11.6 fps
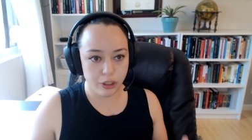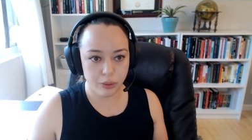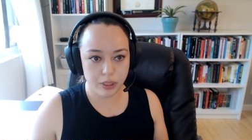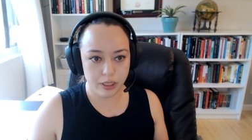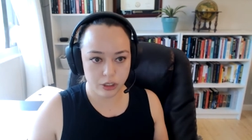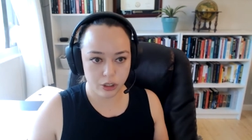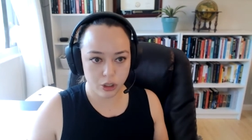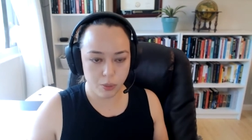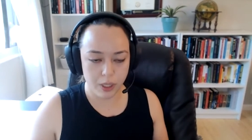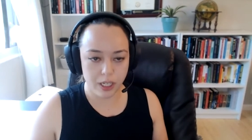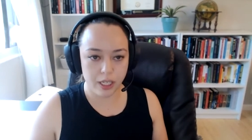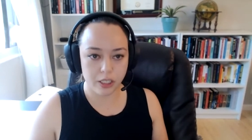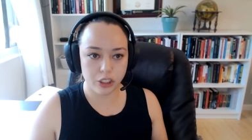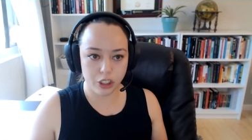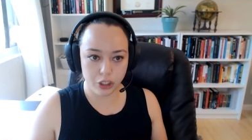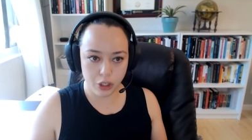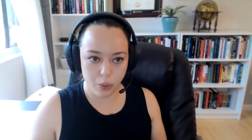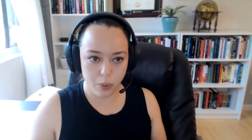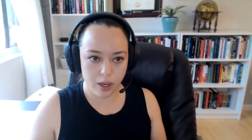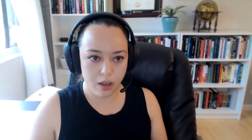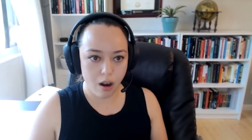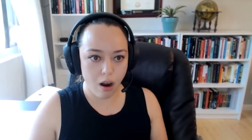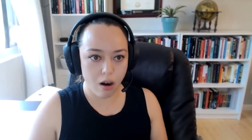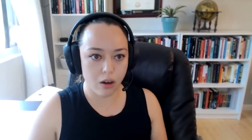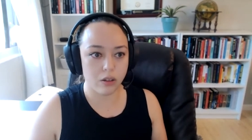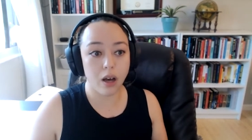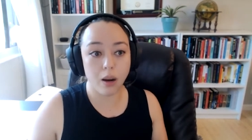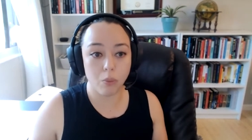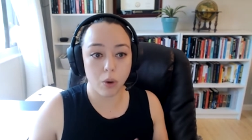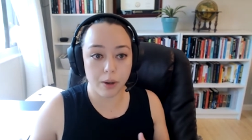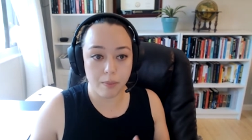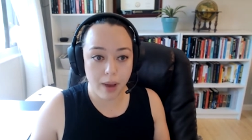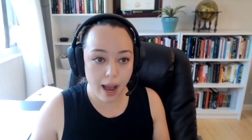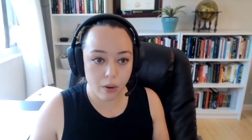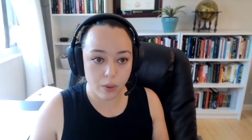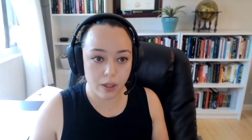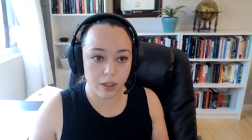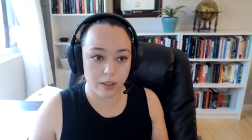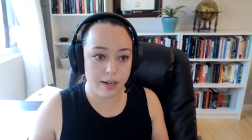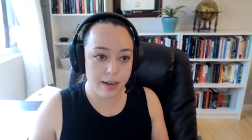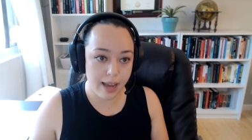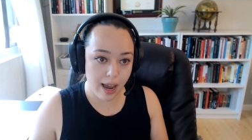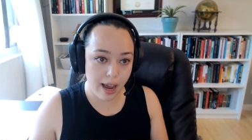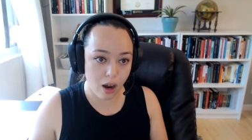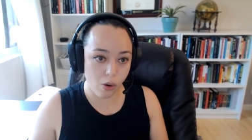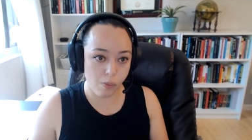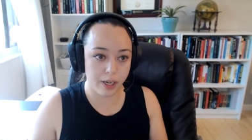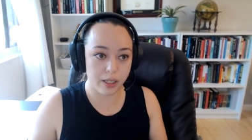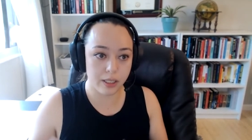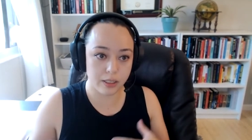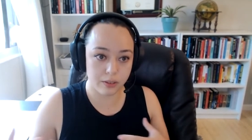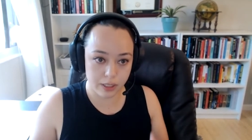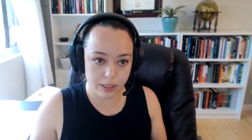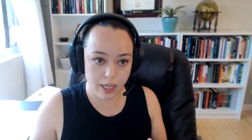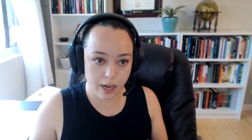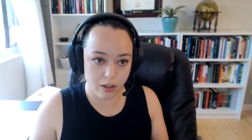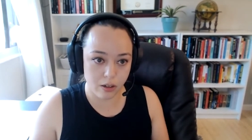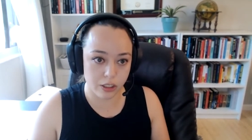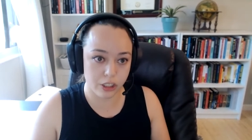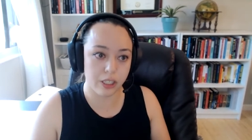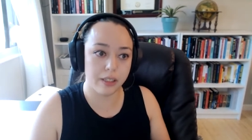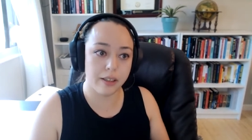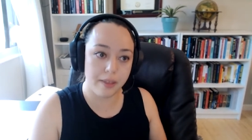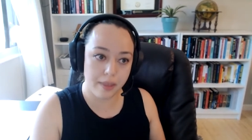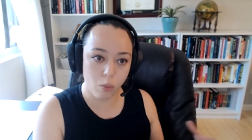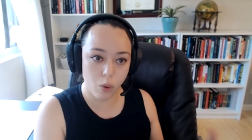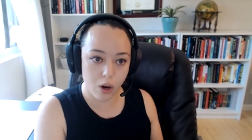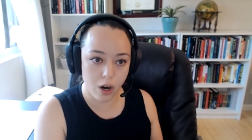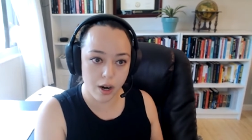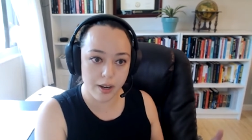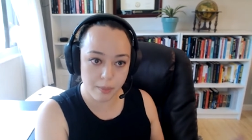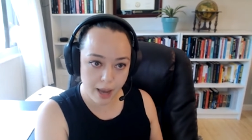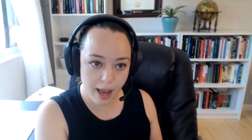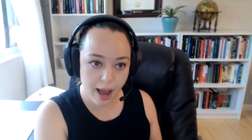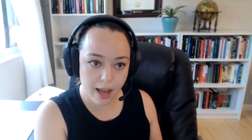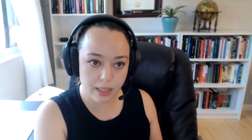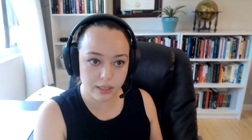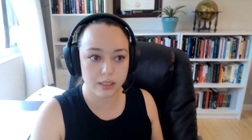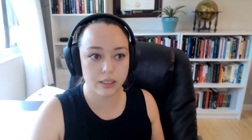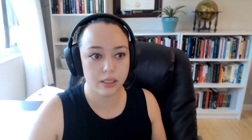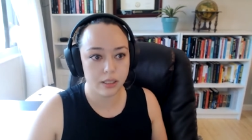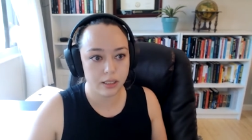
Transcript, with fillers: using social media to do it are a lot more empowered now because of this mm-hmm. technology than they were in the past